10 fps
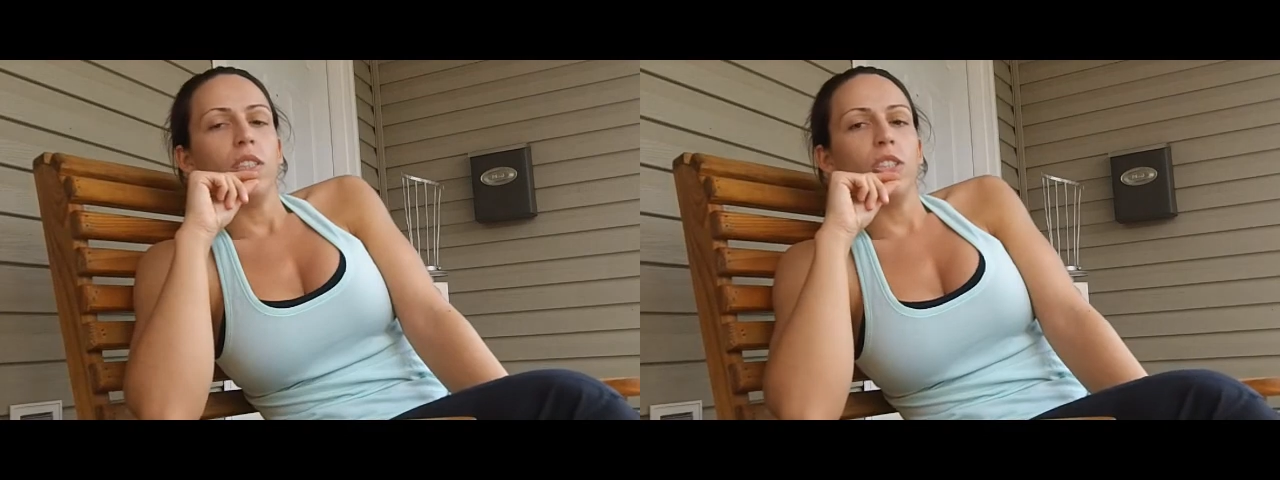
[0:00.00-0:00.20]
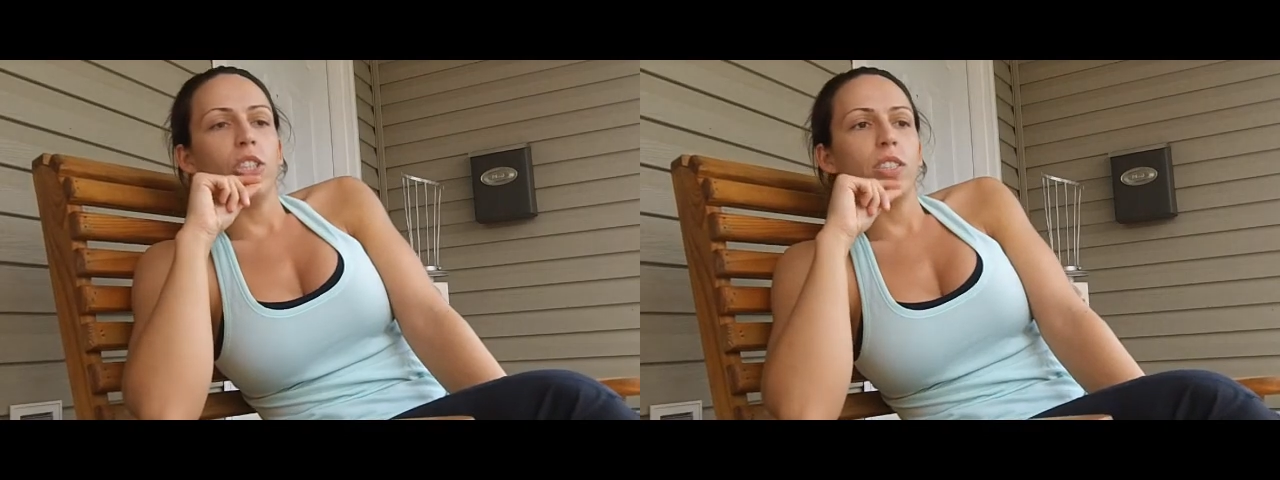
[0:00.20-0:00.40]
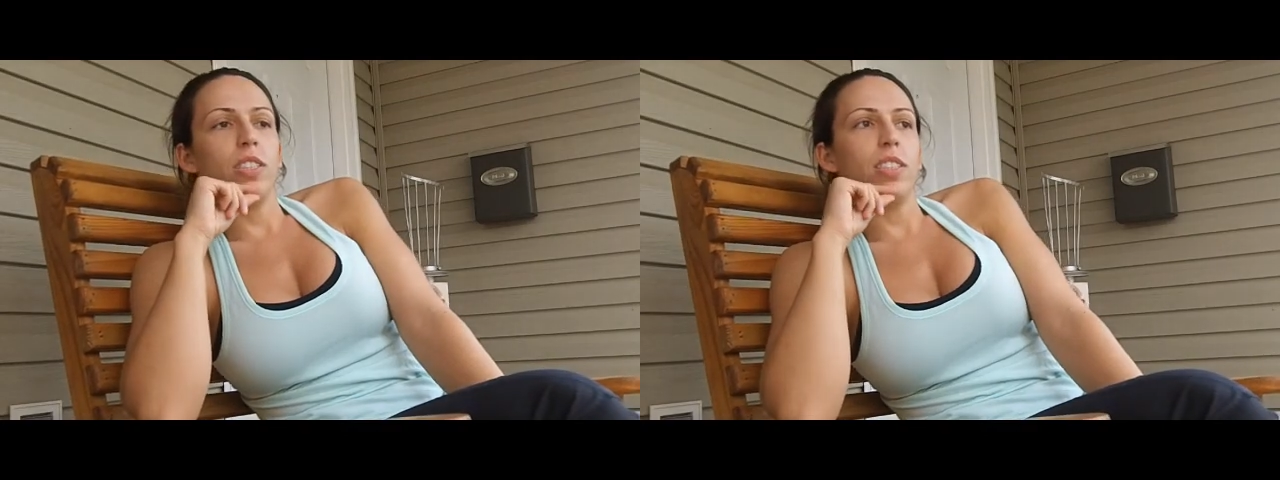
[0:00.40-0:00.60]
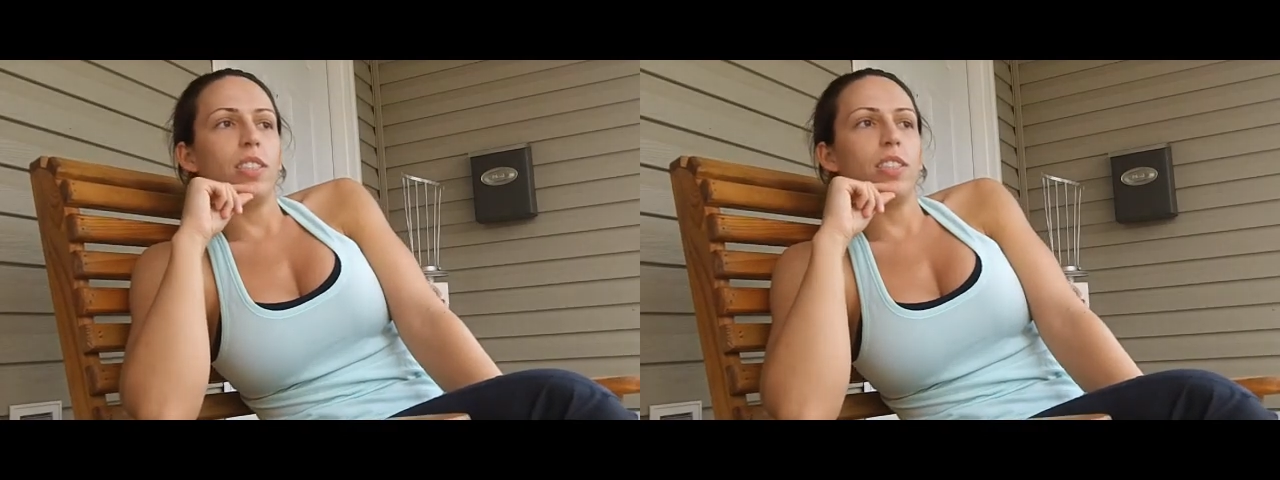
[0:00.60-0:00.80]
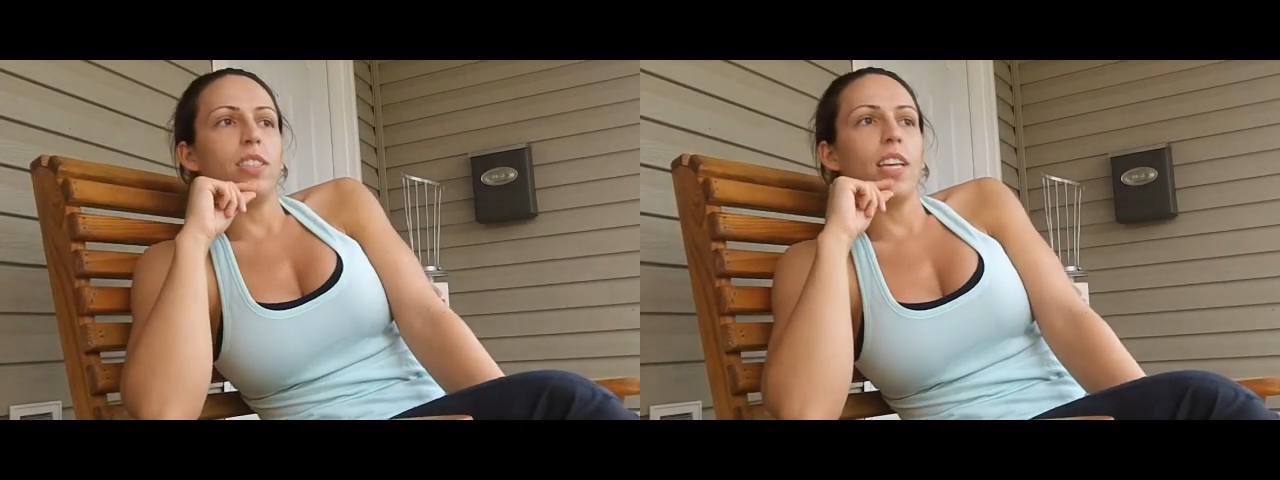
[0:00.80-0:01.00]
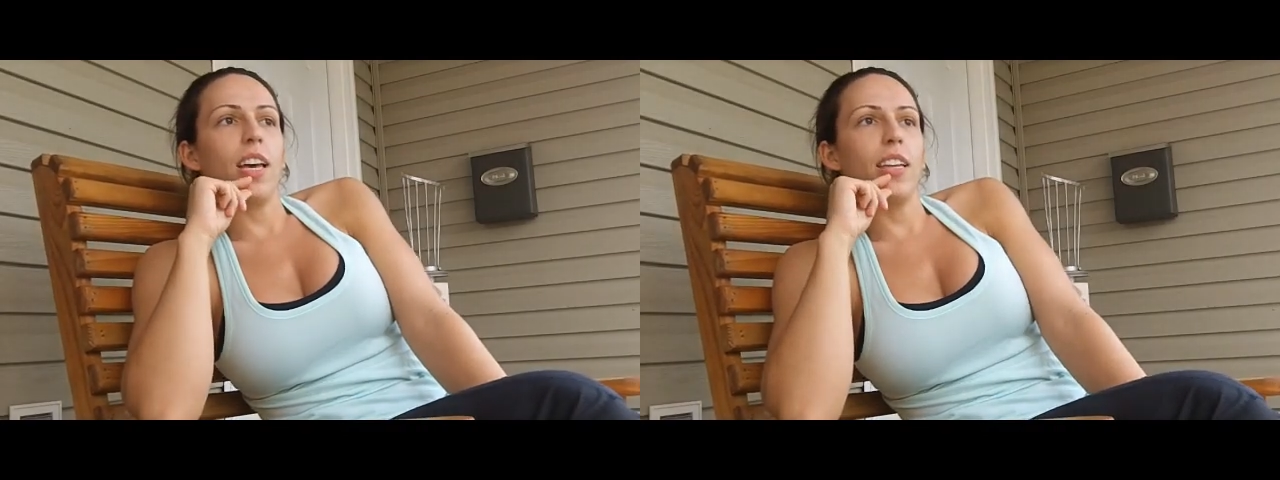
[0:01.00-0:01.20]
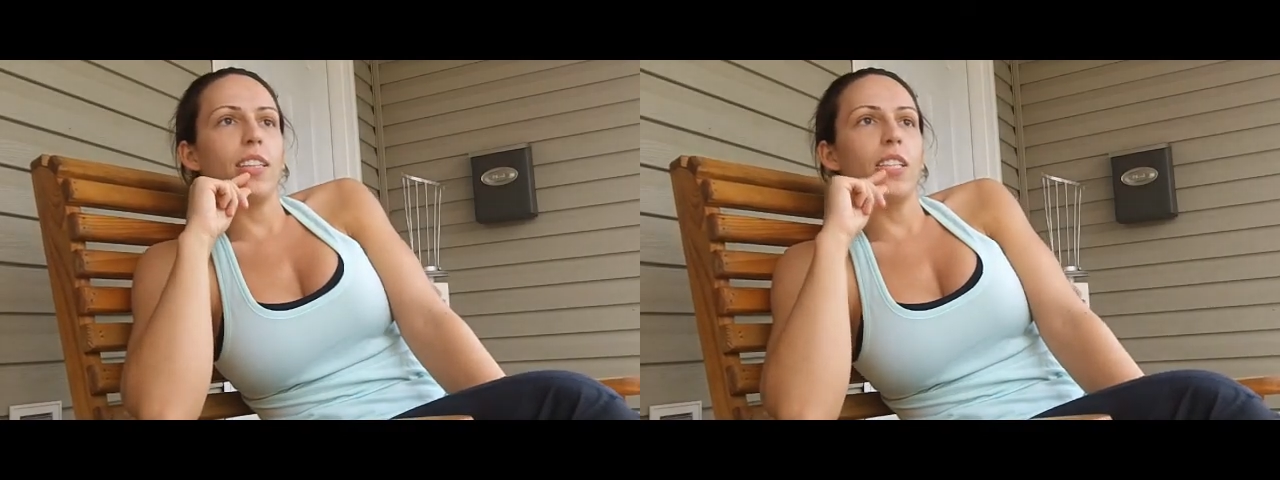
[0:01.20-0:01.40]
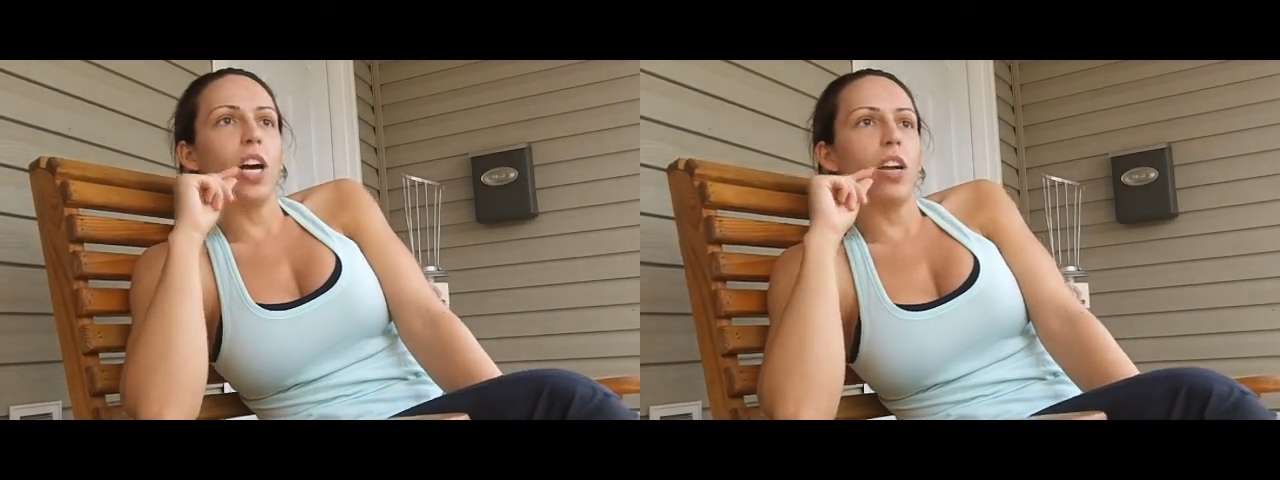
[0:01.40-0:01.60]
just like
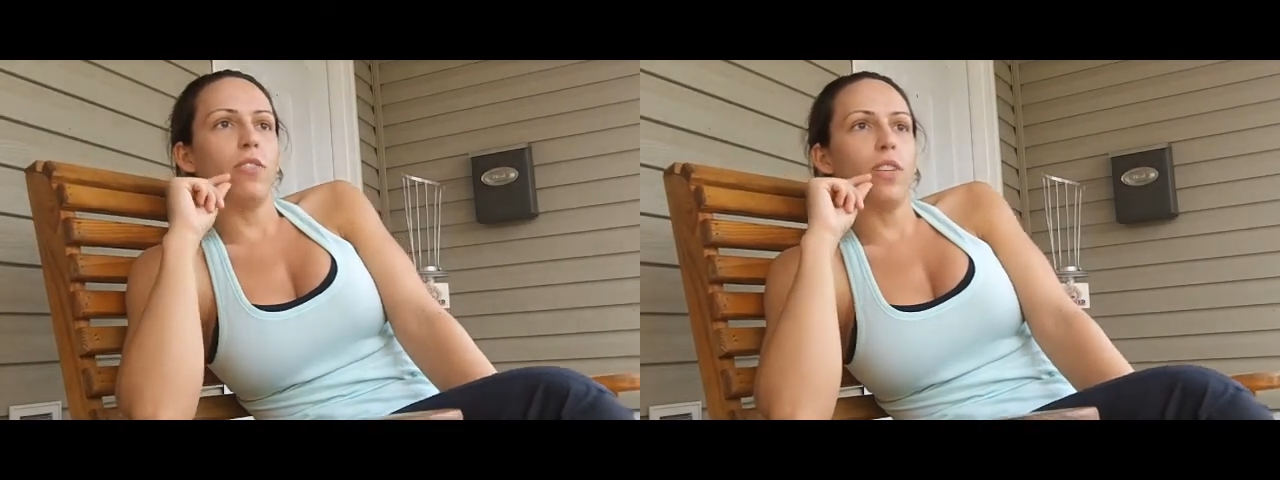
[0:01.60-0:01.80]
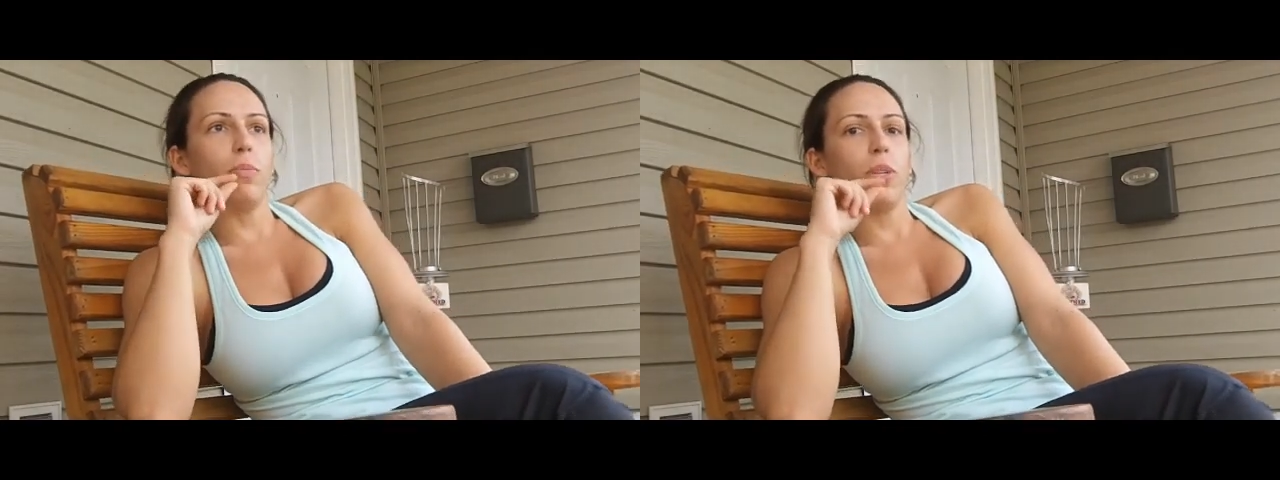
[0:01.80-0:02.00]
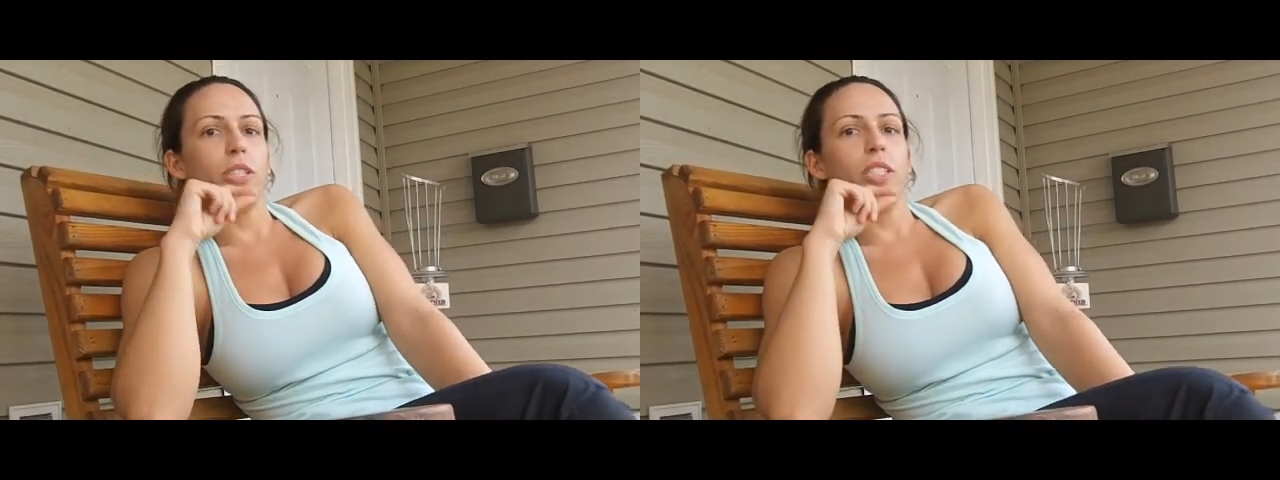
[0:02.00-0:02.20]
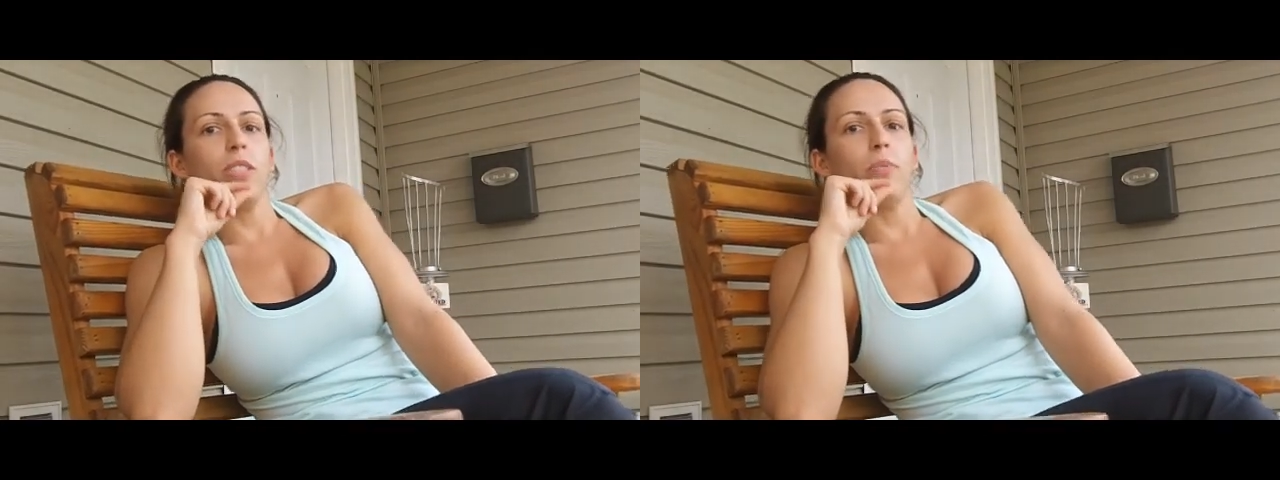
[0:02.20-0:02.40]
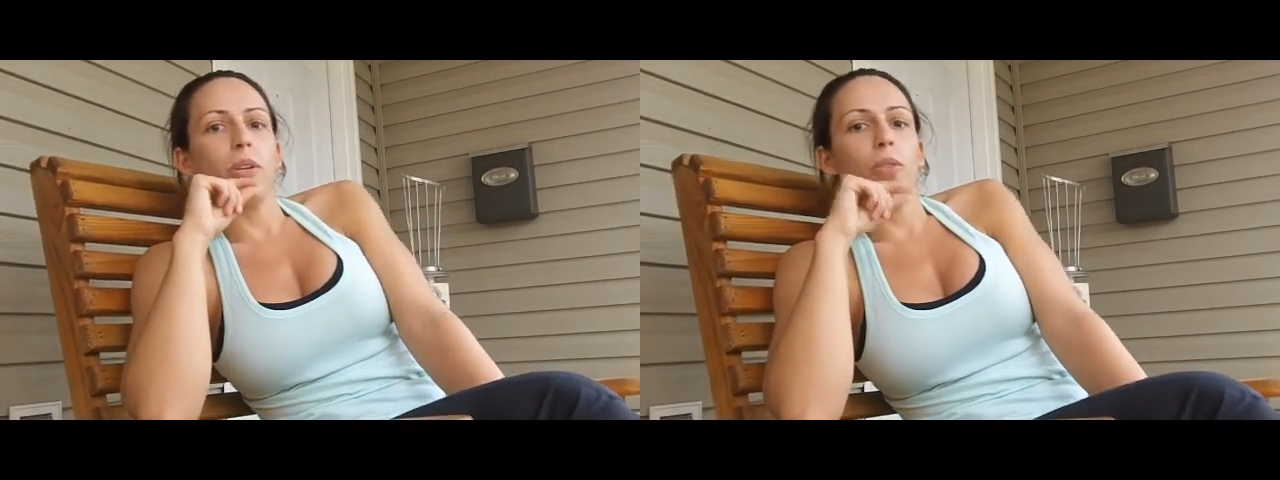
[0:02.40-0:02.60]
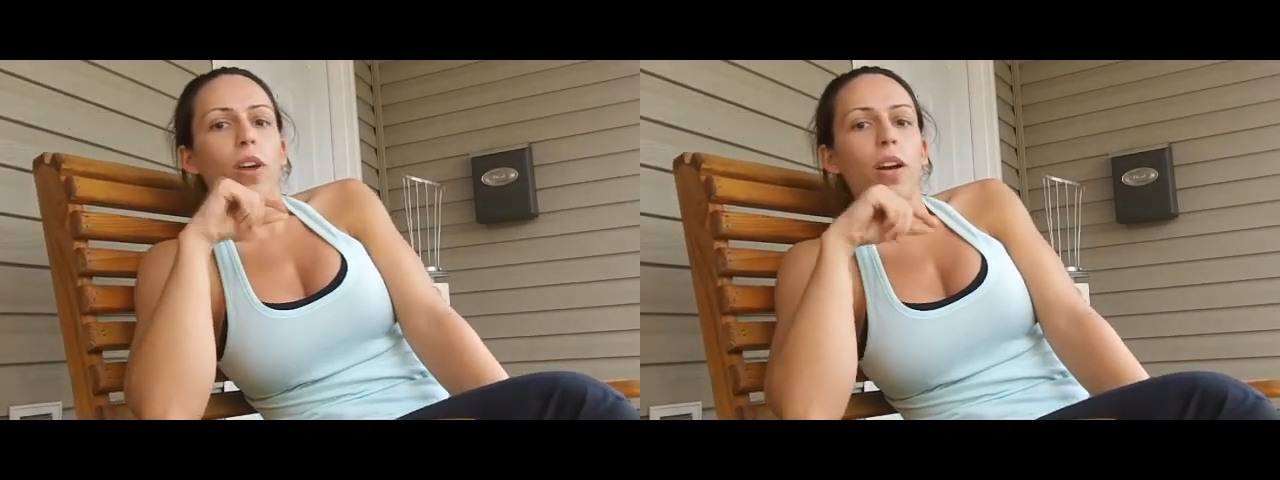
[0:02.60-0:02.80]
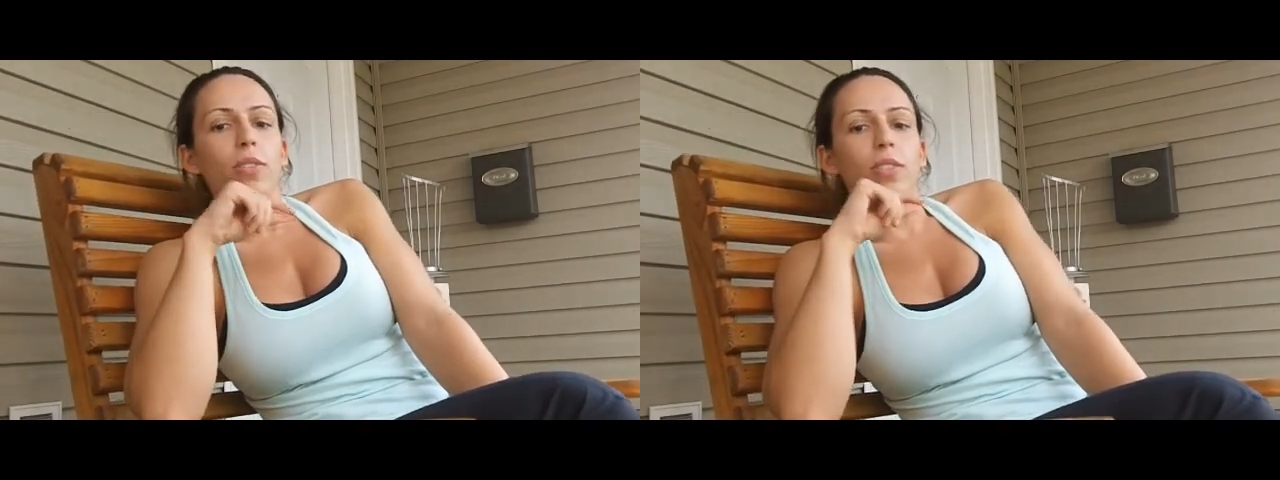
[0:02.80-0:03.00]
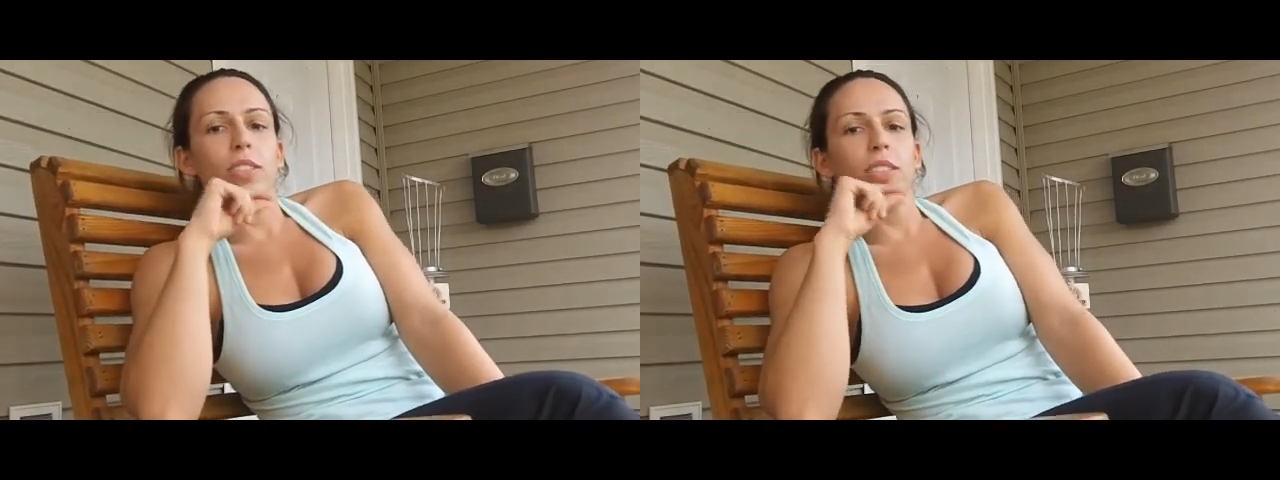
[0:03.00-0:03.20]
not a fun person to be
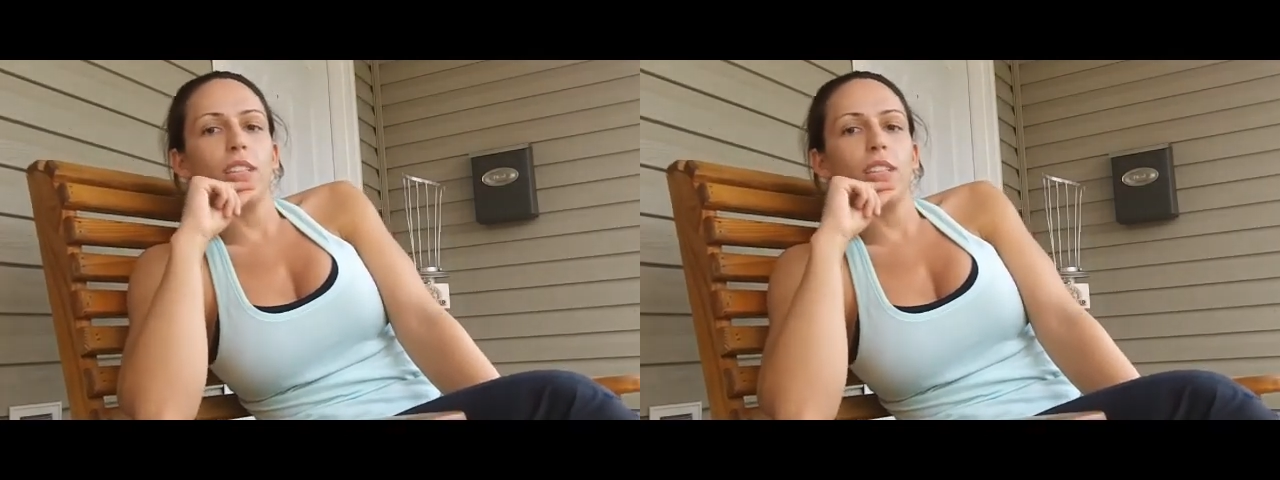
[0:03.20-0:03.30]
around,